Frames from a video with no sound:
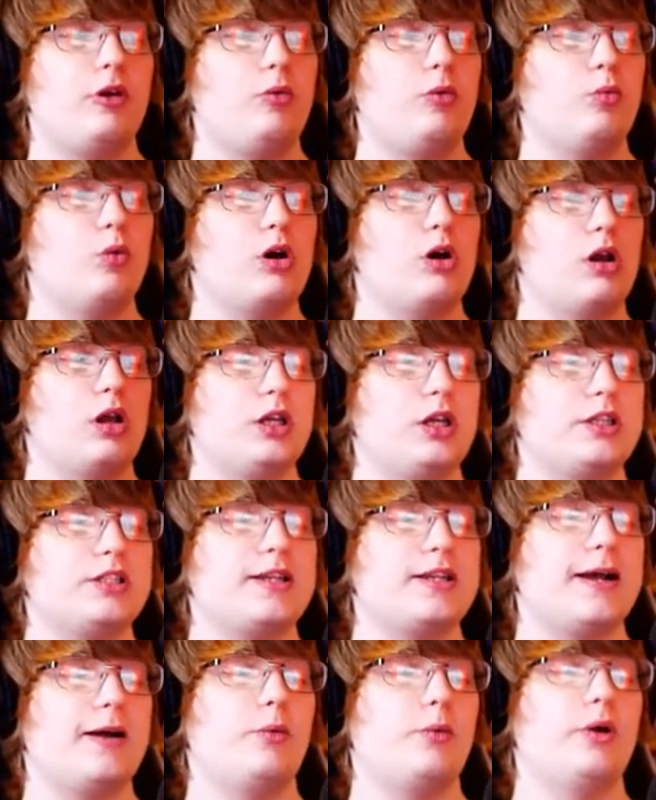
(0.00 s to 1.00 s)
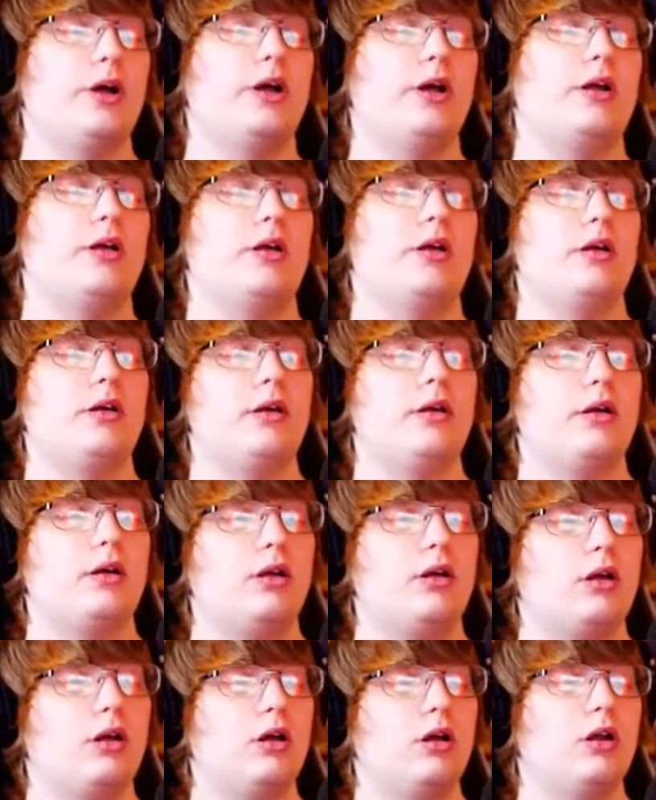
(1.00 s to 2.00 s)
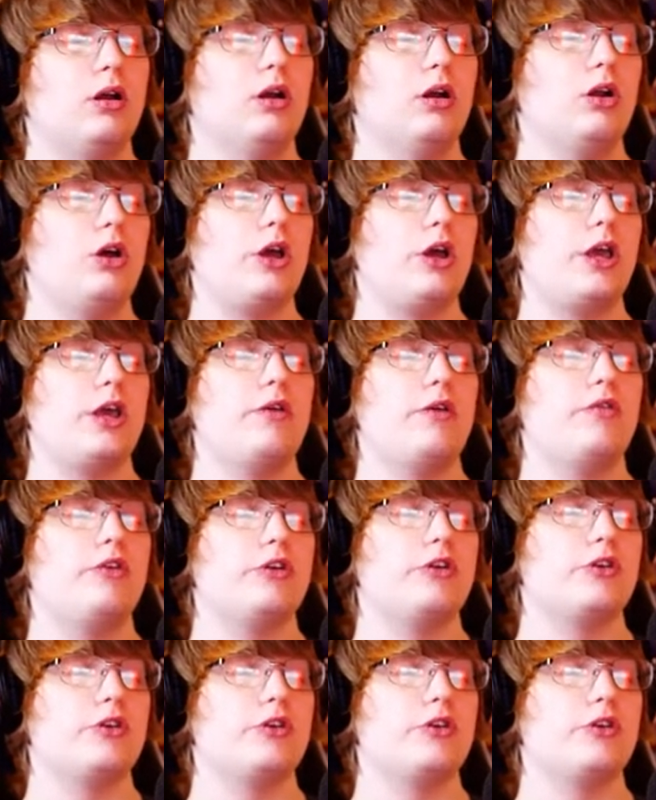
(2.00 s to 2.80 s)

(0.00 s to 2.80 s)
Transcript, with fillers: Warlic's tower. Looking for the